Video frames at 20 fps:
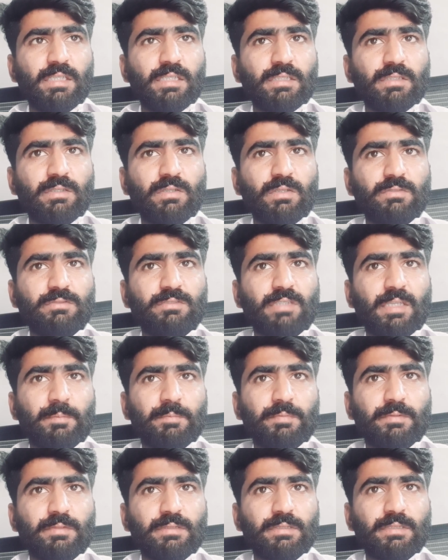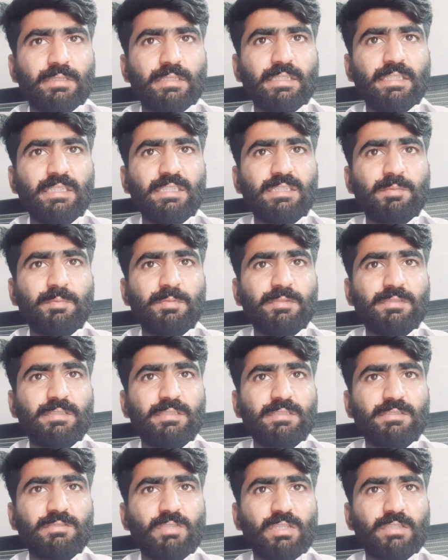concept, each
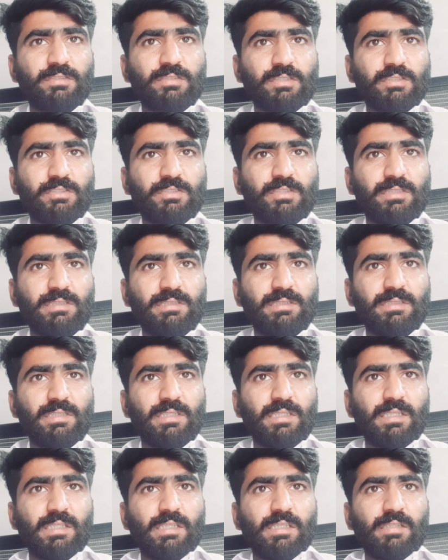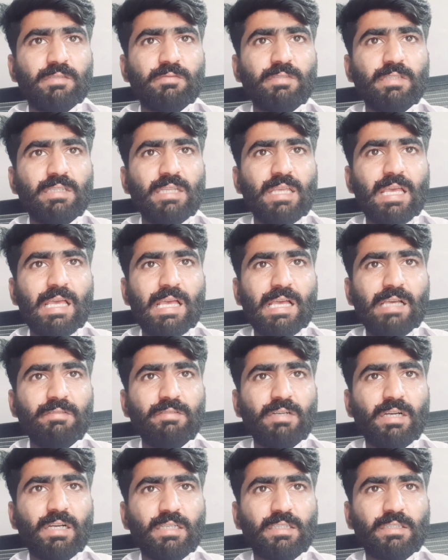business transaction will have
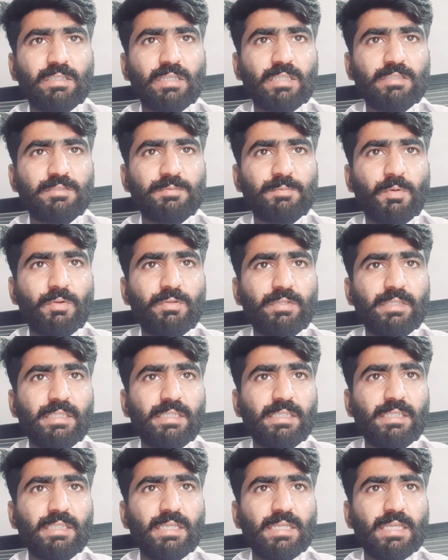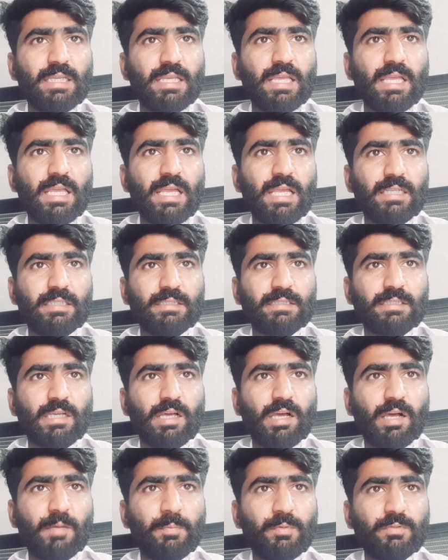a corresponding and
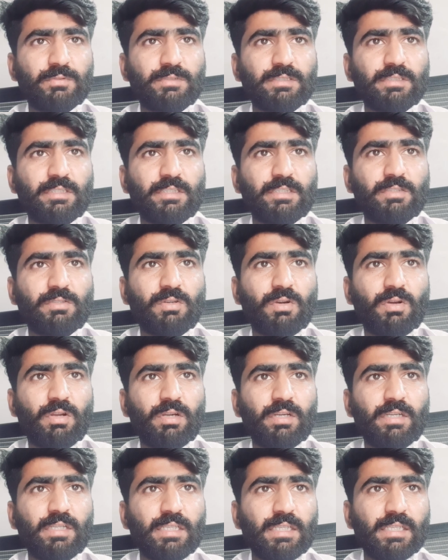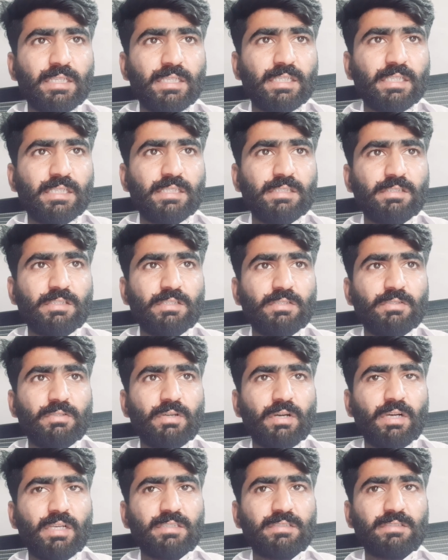opposite record in the
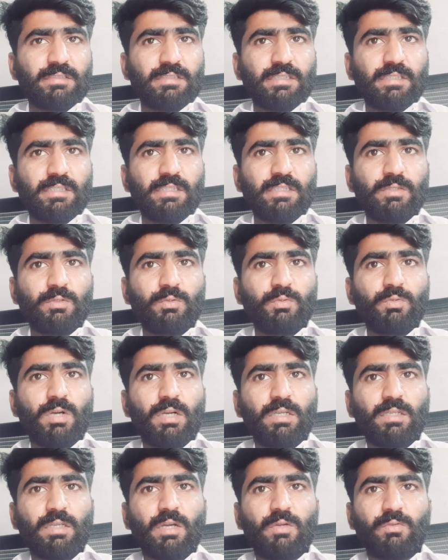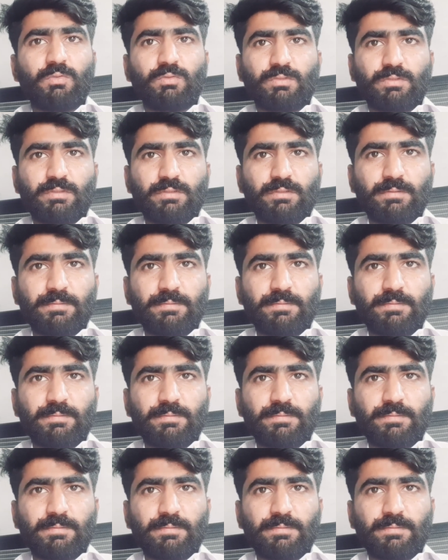last two accounts.